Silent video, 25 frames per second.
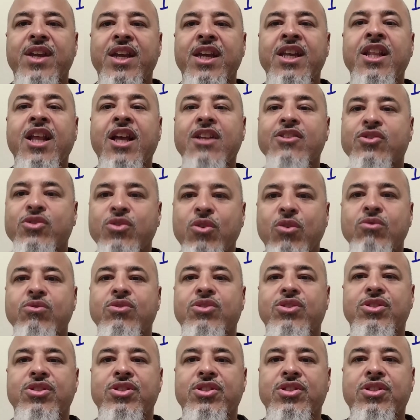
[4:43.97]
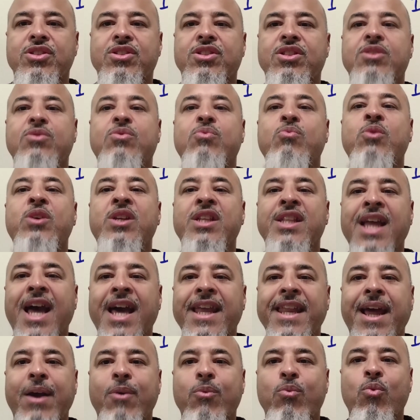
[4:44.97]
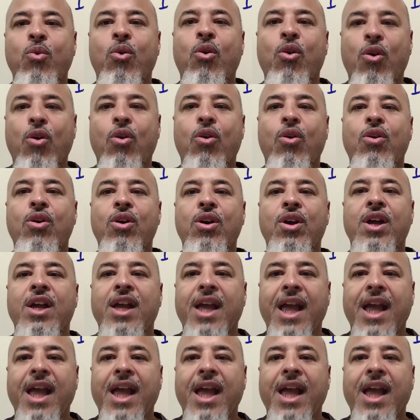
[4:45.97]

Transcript: and our soldiers, because we're not at war